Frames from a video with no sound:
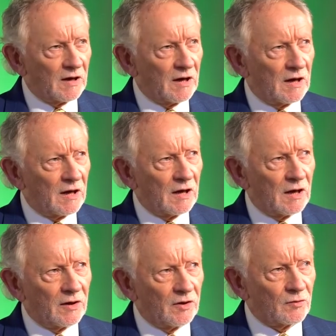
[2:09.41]

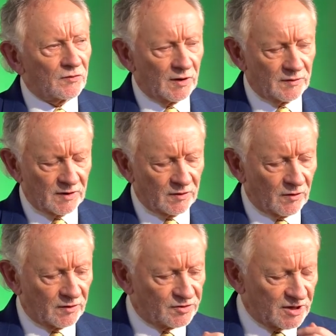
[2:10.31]
Uh, you know, uh,
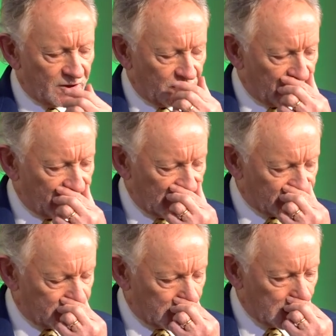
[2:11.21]
on January of
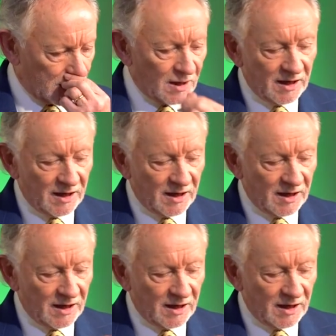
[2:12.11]
last year,